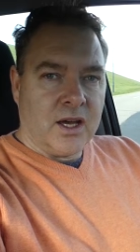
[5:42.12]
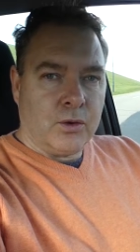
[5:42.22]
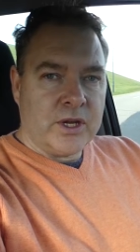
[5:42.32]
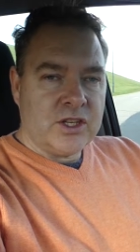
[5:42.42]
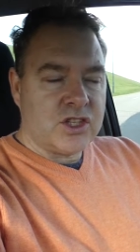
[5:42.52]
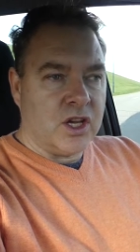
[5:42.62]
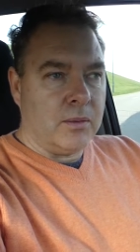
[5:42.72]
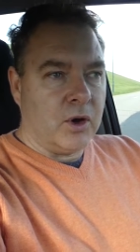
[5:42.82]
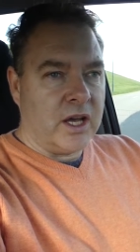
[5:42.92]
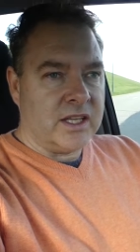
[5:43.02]
wind
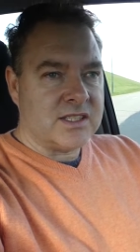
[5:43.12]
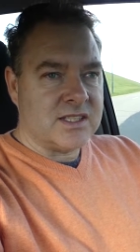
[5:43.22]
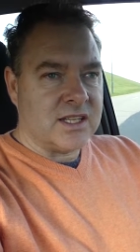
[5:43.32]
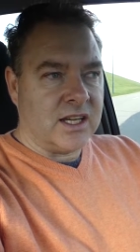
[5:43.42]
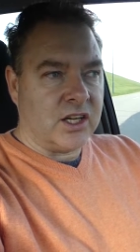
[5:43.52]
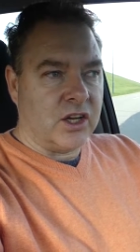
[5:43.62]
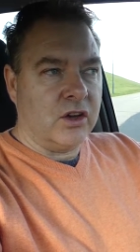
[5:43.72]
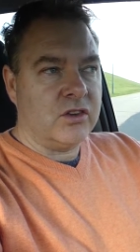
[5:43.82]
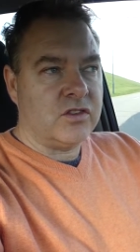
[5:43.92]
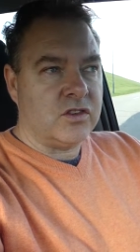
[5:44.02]
turbines
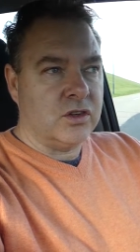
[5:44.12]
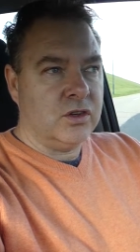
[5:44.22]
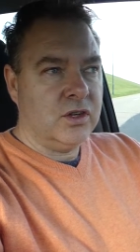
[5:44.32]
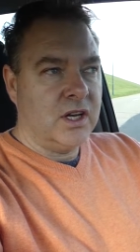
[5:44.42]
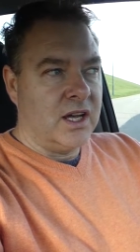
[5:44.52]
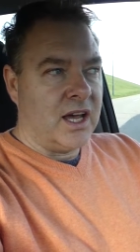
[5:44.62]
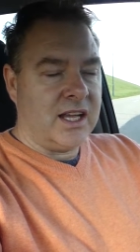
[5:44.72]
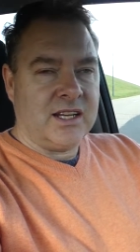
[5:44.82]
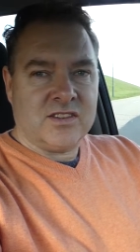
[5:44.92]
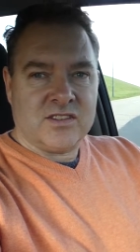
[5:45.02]
goes to
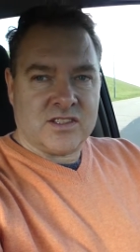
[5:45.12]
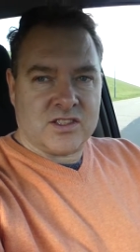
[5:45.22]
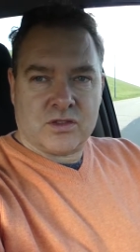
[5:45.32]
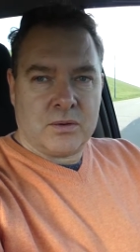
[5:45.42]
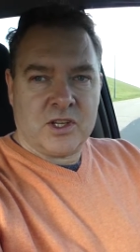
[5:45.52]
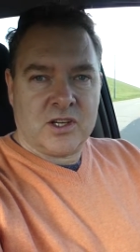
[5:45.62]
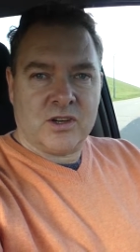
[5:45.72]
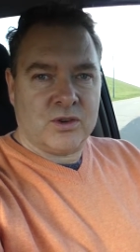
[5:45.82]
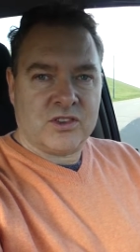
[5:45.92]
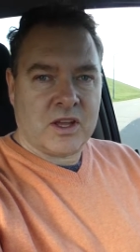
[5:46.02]
and is
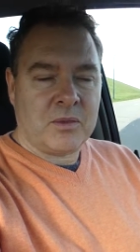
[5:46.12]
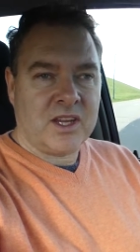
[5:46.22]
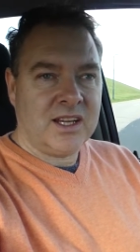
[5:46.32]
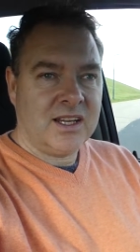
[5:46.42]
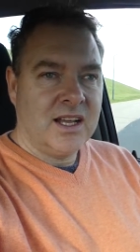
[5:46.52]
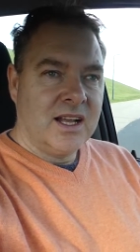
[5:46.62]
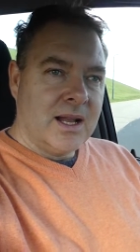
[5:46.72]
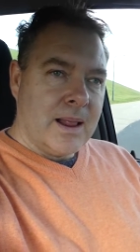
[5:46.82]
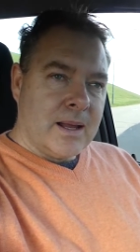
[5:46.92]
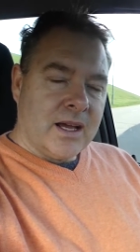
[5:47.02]
distributed or something.
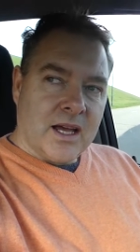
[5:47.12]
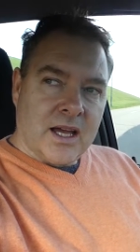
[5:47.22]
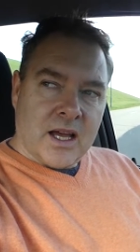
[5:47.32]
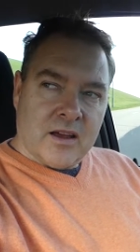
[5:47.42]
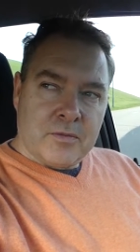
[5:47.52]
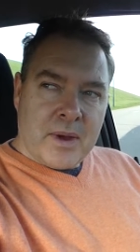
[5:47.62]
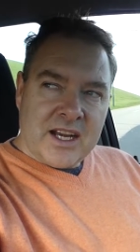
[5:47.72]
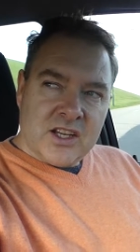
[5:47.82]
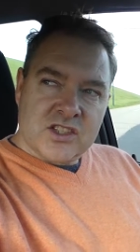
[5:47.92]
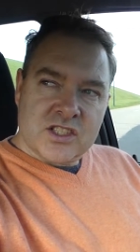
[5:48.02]
I've
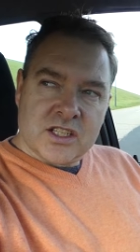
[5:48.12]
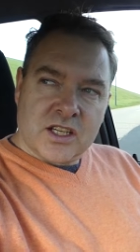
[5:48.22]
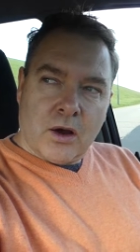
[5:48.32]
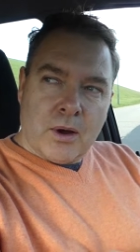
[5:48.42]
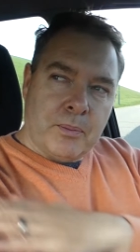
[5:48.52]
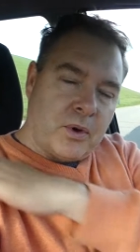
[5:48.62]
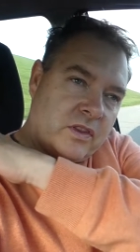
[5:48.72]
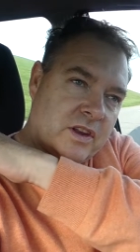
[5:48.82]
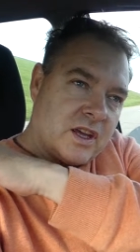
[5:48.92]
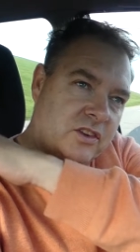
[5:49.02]
managed to go up on the